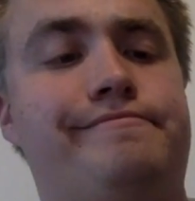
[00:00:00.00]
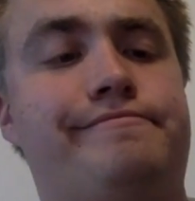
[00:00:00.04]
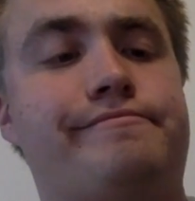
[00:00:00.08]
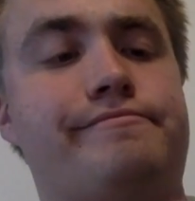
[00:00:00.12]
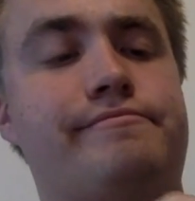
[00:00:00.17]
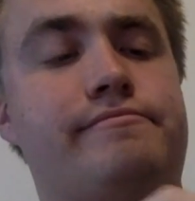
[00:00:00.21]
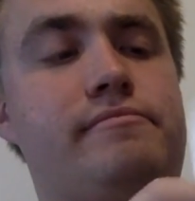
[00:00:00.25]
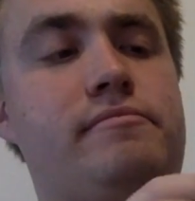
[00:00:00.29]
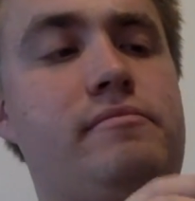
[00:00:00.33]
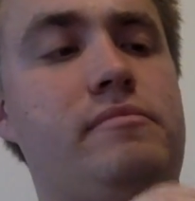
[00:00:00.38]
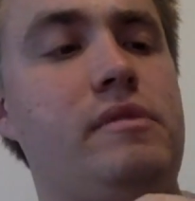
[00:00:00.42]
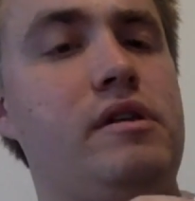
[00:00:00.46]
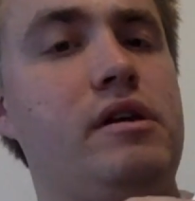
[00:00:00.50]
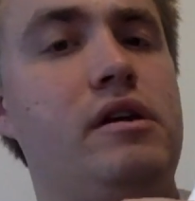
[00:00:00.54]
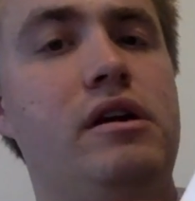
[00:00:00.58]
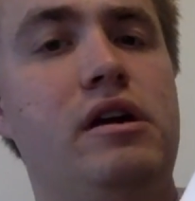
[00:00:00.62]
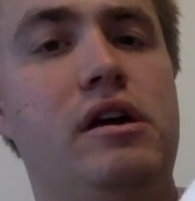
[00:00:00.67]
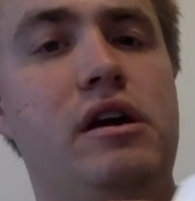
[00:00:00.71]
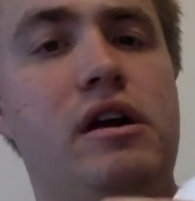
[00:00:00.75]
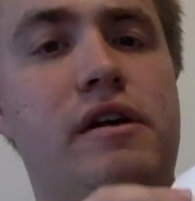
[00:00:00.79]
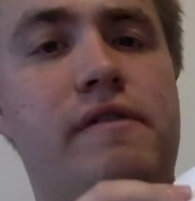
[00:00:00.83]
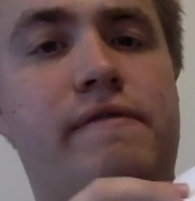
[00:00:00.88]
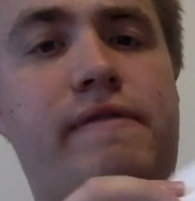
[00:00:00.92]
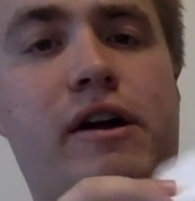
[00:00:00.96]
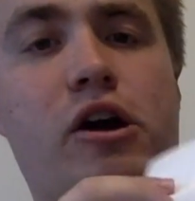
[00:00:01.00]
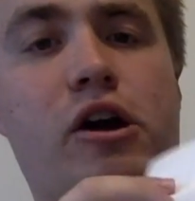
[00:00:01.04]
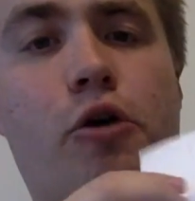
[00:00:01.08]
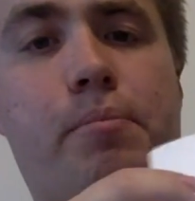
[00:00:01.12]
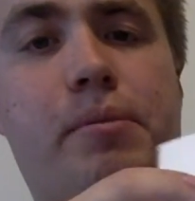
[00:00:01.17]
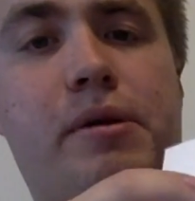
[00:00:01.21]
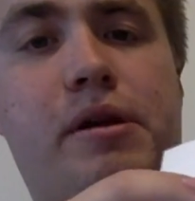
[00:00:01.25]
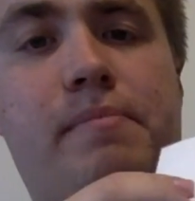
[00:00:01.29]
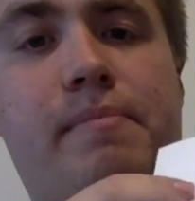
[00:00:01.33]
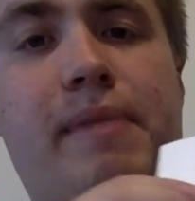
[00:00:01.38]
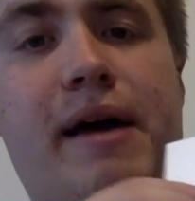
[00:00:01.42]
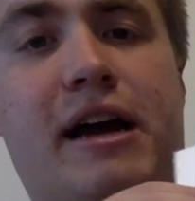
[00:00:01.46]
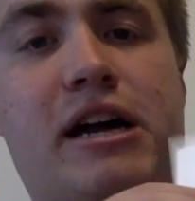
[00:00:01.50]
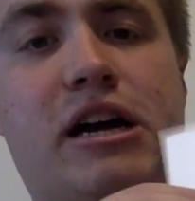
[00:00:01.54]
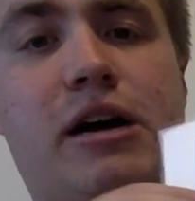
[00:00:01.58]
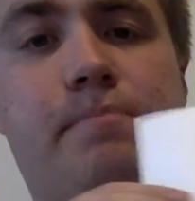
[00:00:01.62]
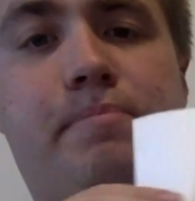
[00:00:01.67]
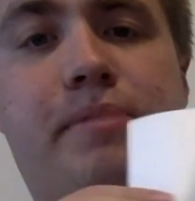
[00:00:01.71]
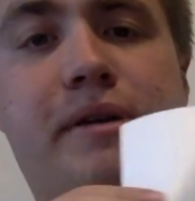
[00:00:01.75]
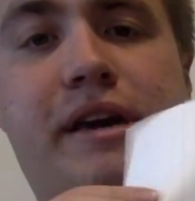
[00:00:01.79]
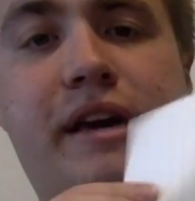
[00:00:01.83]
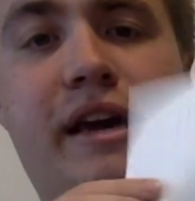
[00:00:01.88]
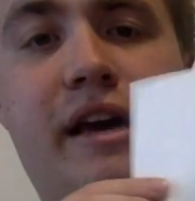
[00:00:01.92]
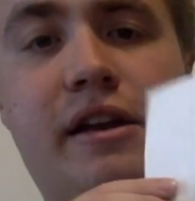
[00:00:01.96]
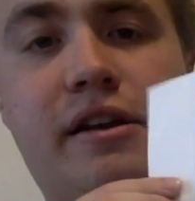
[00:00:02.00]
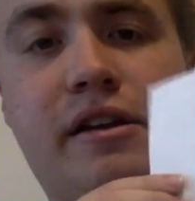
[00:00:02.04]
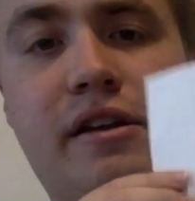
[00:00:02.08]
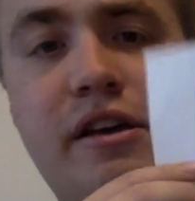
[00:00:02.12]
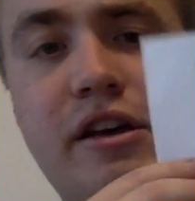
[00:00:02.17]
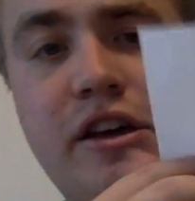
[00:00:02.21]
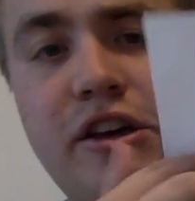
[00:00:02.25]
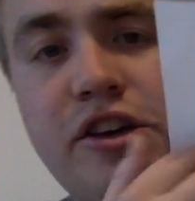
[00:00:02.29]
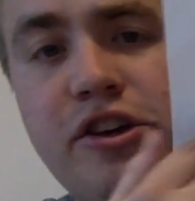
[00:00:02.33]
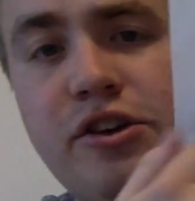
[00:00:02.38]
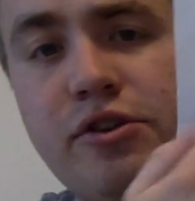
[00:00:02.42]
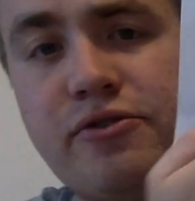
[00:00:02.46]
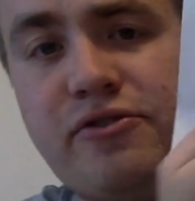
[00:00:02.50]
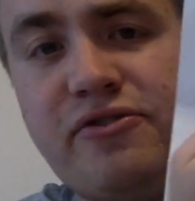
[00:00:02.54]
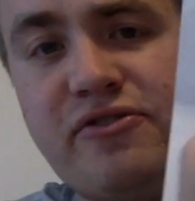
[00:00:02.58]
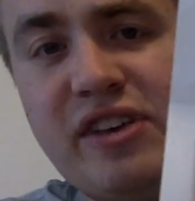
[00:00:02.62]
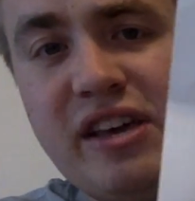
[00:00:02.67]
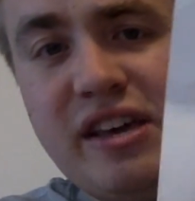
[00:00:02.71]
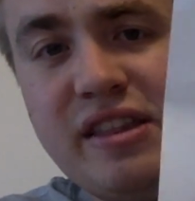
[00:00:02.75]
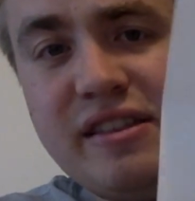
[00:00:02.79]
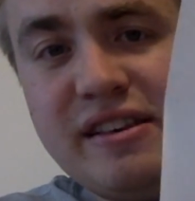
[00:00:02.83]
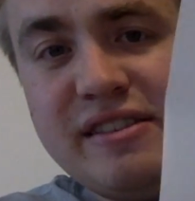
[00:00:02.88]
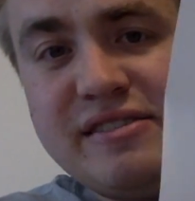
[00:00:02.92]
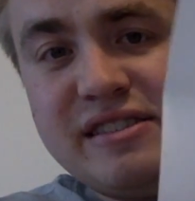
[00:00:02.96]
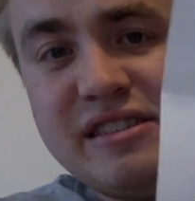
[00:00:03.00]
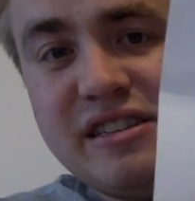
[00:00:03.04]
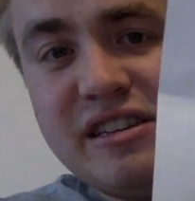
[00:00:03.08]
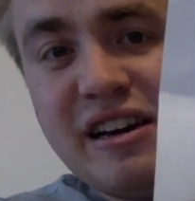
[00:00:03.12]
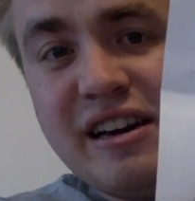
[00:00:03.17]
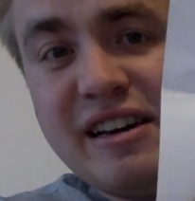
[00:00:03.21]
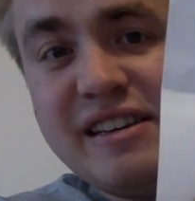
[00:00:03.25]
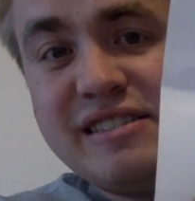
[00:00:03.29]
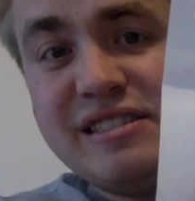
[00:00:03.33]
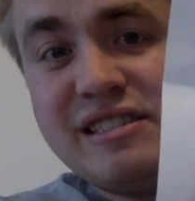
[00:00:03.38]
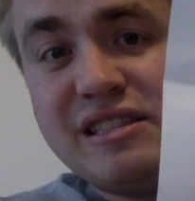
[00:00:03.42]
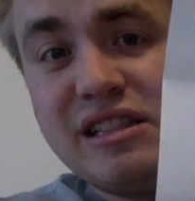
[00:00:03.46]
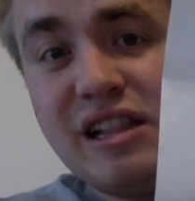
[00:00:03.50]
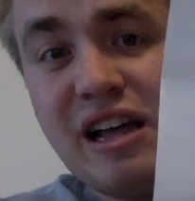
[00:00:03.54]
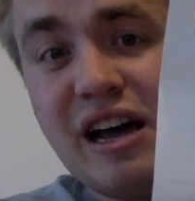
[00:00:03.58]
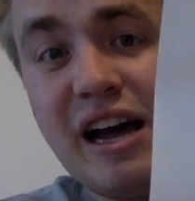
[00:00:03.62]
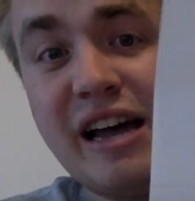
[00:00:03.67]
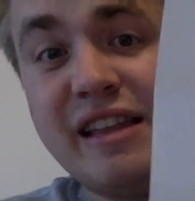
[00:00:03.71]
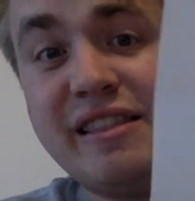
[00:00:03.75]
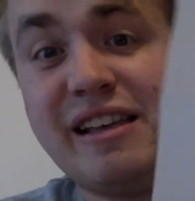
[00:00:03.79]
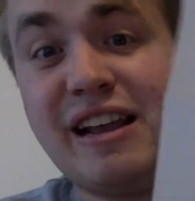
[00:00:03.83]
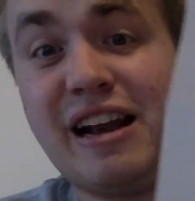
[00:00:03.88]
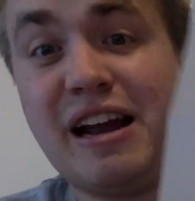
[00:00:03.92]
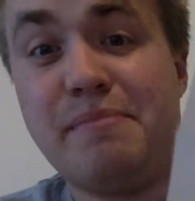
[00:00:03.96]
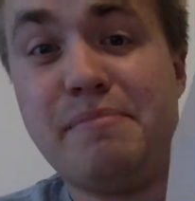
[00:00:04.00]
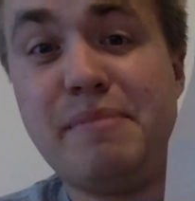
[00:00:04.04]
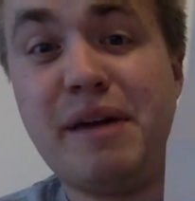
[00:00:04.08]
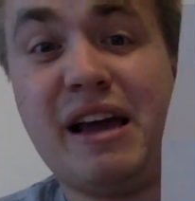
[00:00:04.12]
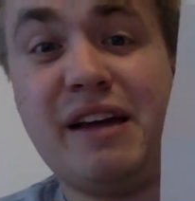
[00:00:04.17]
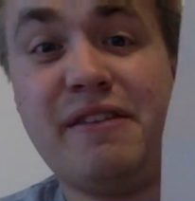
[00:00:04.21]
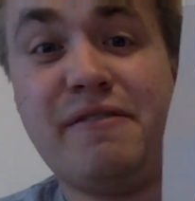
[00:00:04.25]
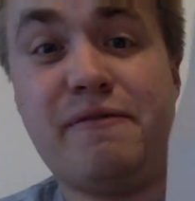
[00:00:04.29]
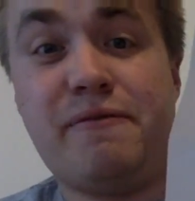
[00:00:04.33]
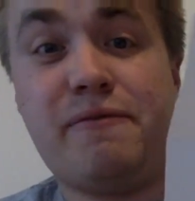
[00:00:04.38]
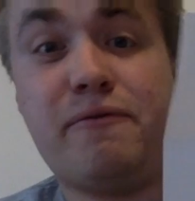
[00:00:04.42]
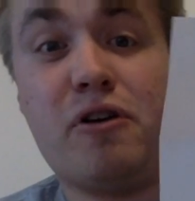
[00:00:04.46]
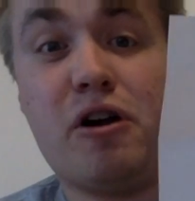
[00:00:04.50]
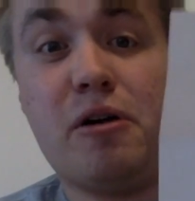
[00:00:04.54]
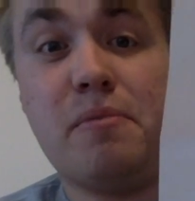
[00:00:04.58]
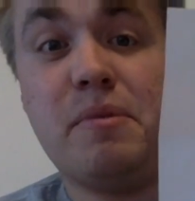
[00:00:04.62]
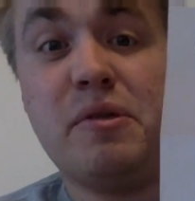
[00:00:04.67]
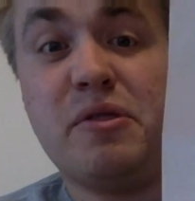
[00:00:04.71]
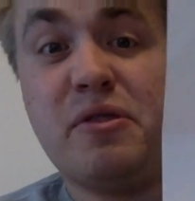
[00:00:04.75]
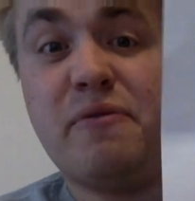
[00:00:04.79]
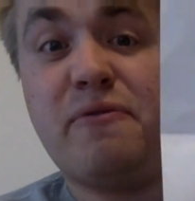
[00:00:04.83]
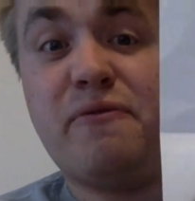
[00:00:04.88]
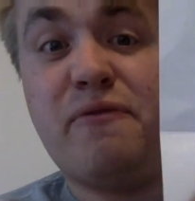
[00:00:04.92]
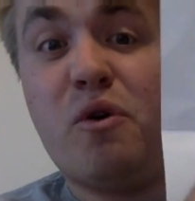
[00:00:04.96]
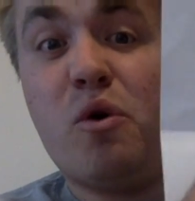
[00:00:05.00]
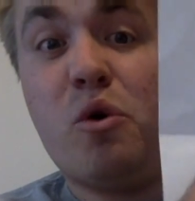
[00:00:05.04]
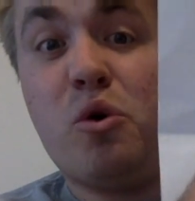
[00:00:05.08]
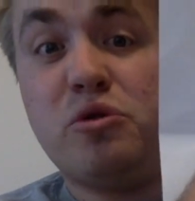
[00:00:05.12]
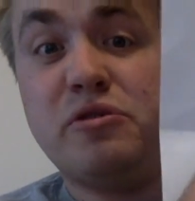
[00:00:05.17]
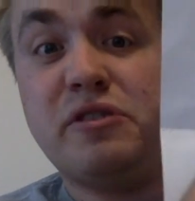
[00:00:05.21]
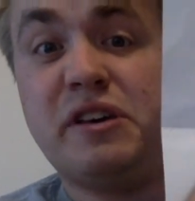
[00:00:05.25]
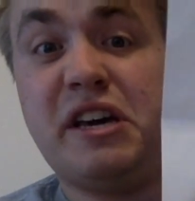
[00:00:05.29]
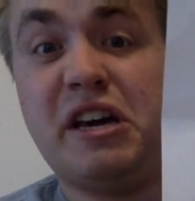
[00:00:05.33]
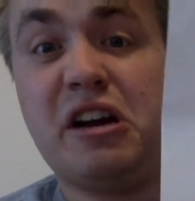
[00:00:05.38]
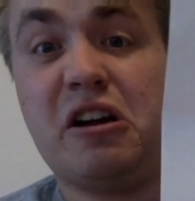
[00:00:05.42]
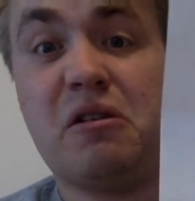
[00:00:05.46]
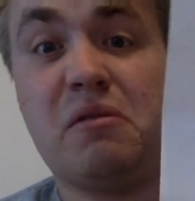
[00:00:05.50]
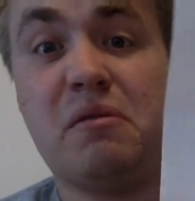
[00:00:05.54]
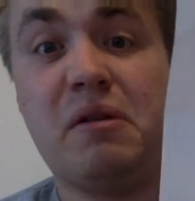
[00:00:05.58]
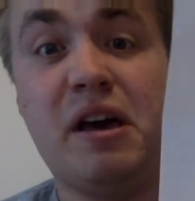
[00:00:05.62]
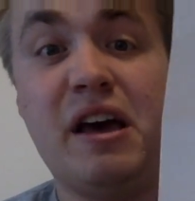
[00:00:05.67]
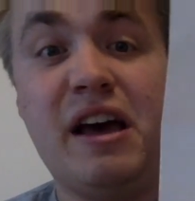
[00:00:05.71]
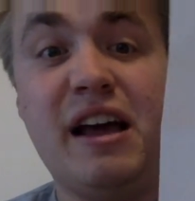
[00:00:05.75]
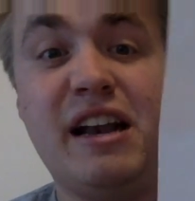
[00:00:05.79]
if I open it back up again, you'll see this nice line that I made from the fold here.